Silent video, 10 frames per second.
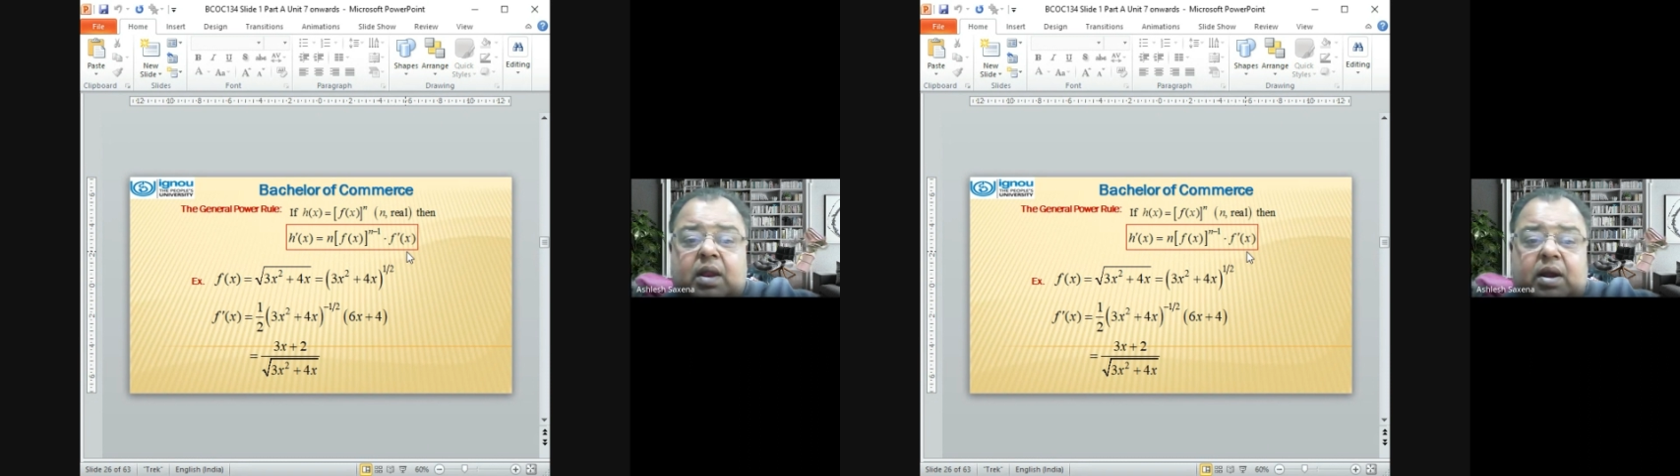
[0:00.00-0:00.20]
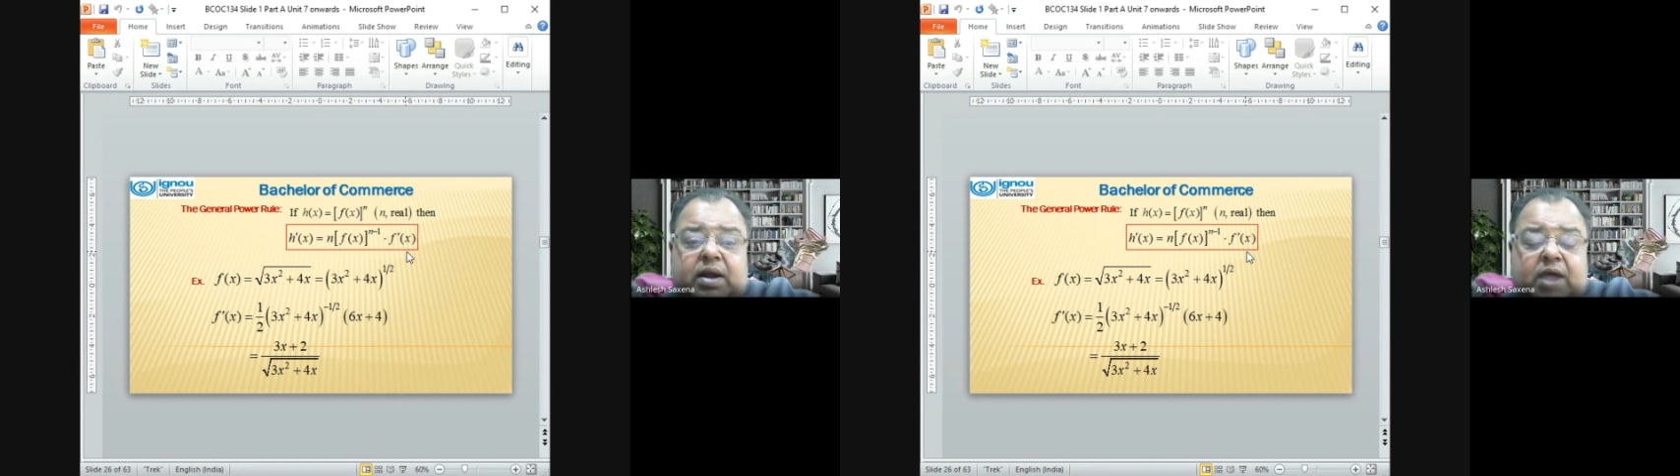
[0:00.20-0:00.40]

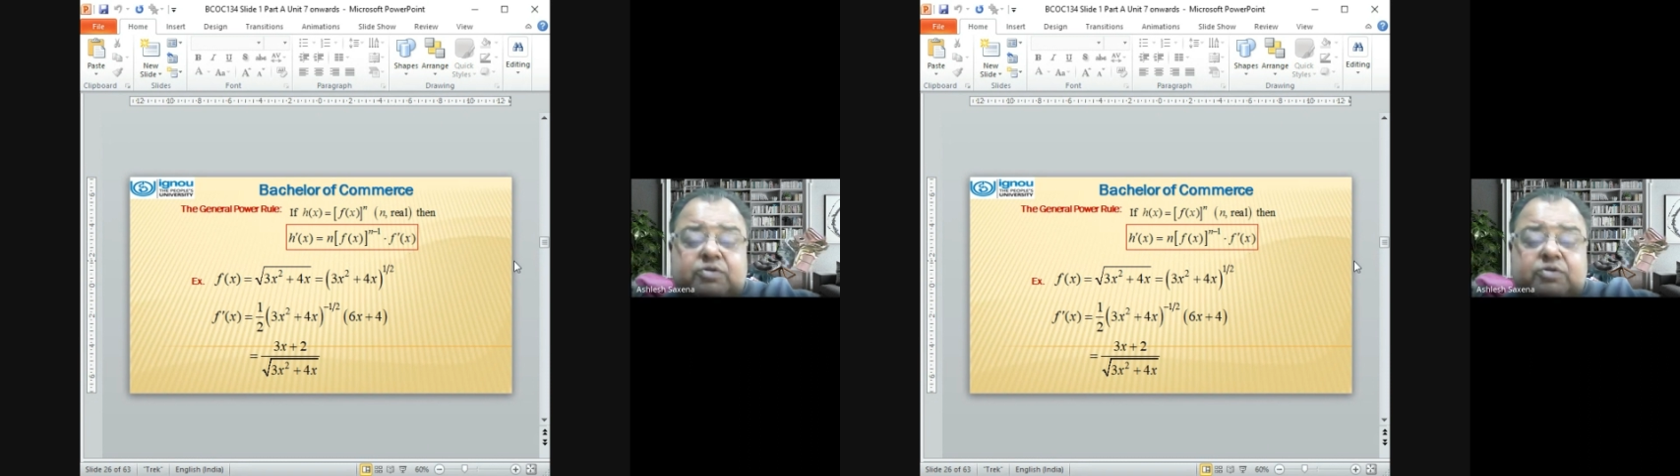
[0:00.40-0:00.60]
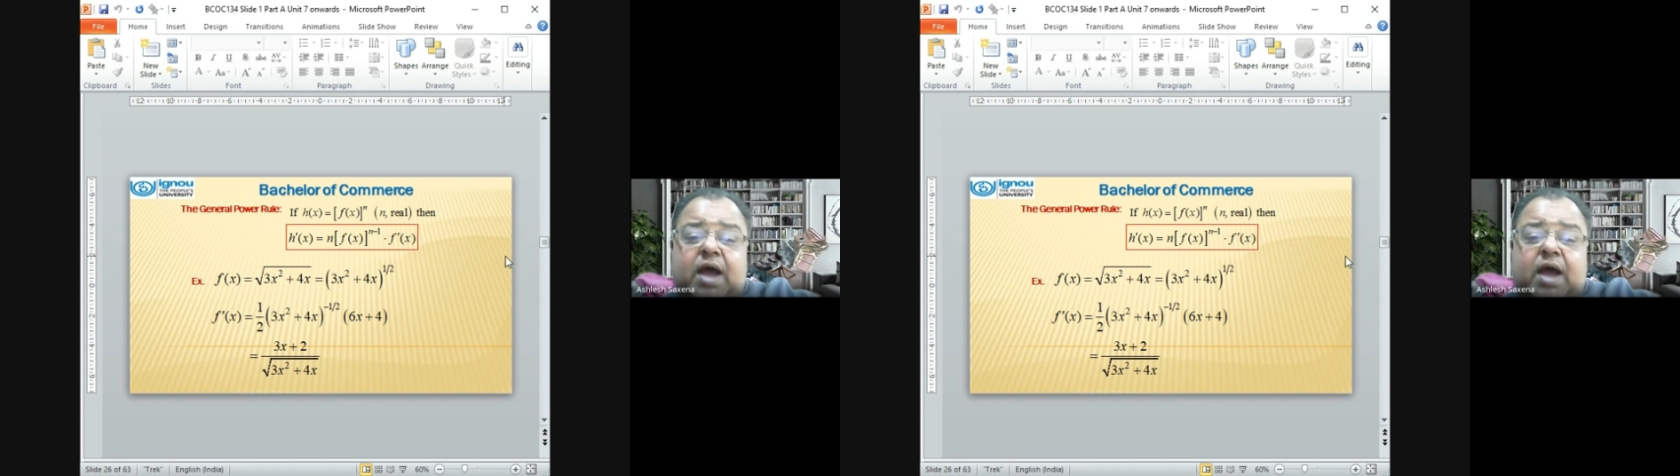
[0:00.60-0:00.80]
Now
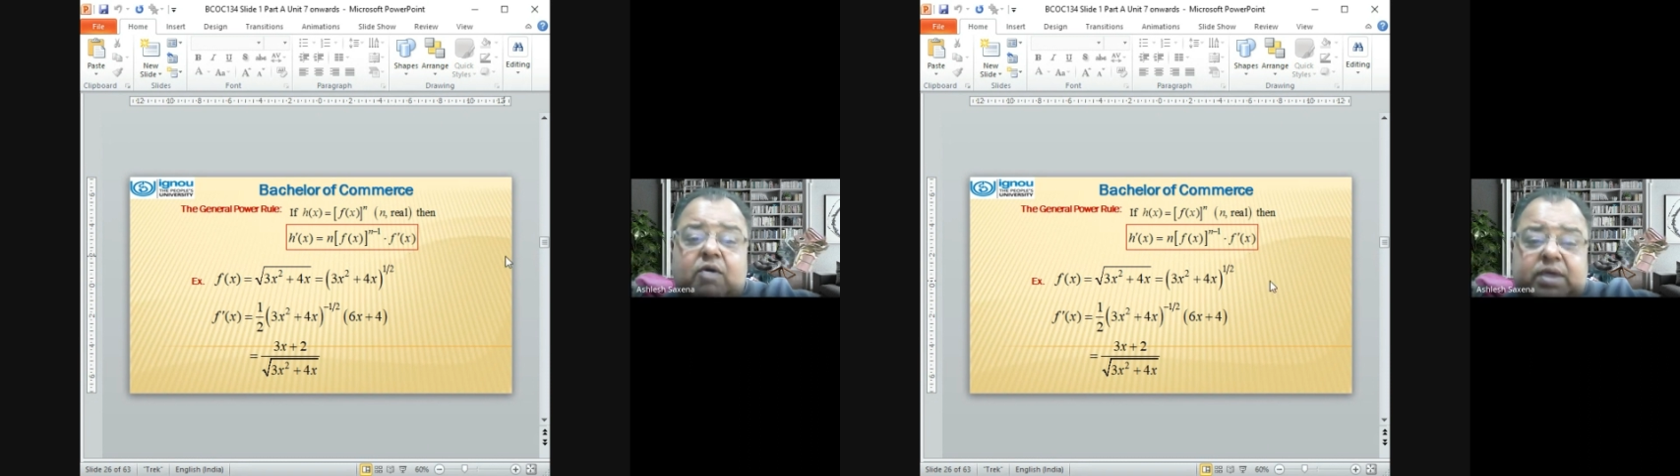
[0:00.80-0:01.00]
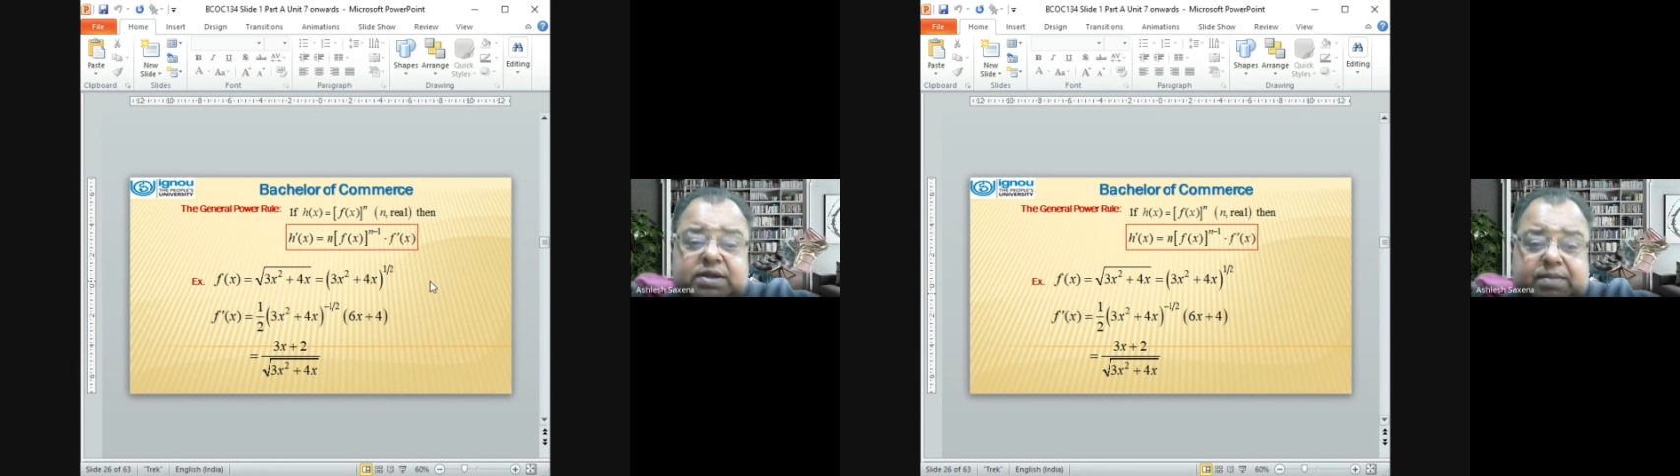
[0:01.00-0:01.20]
see how it
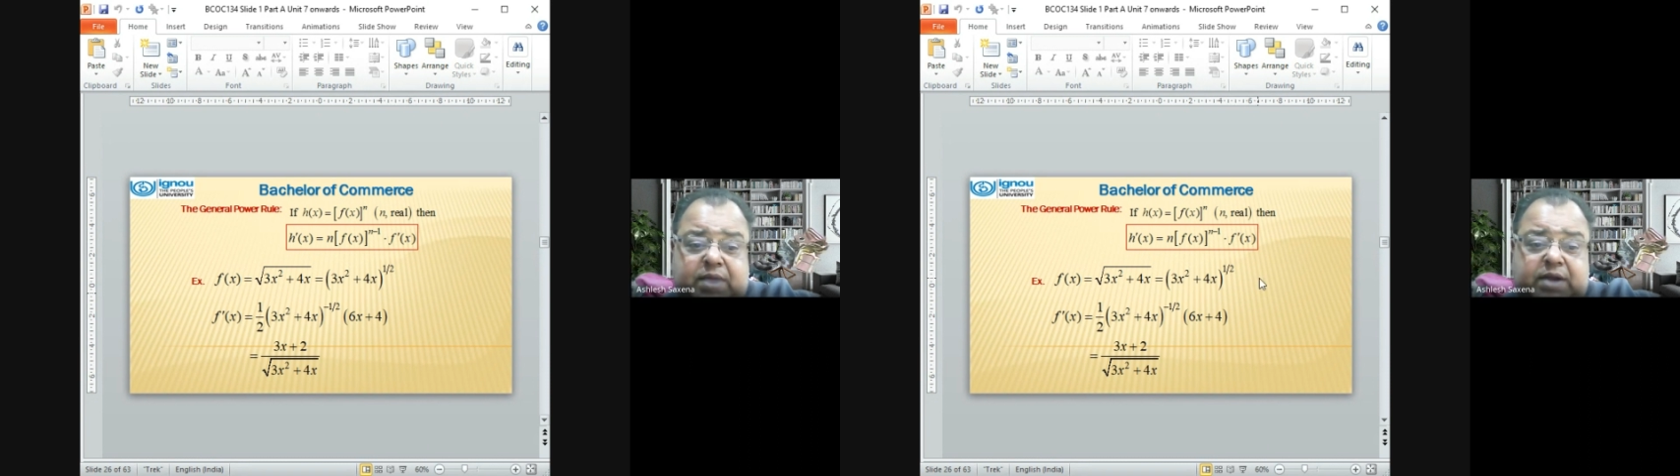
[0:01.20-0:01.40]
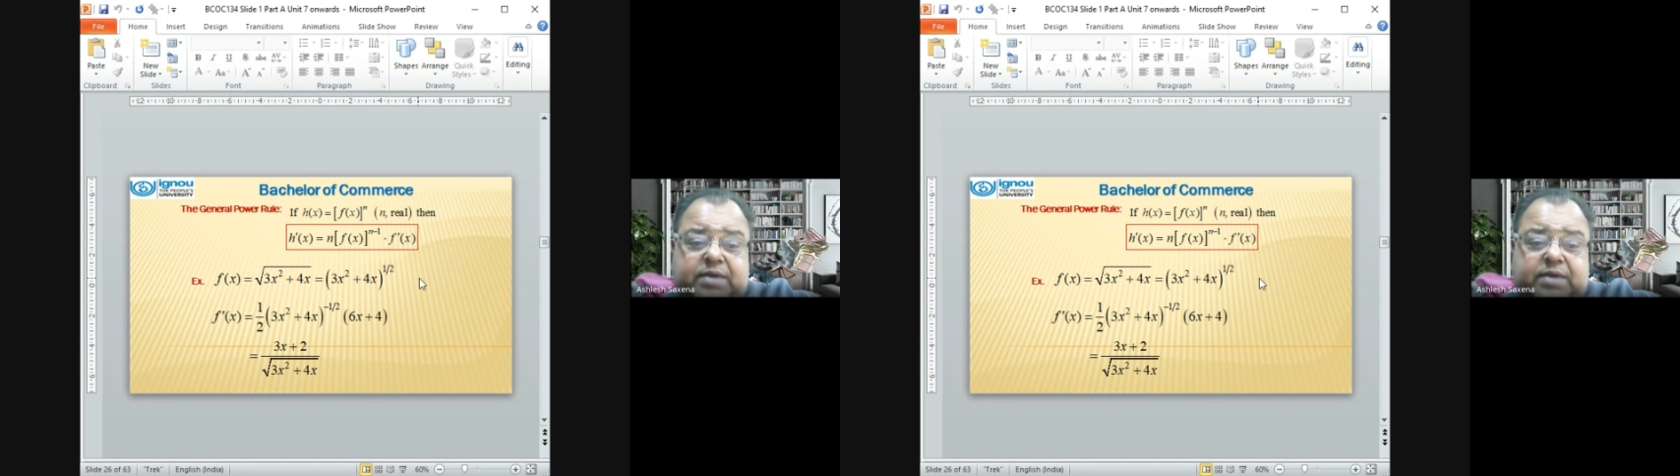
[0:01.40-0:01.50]
is applied.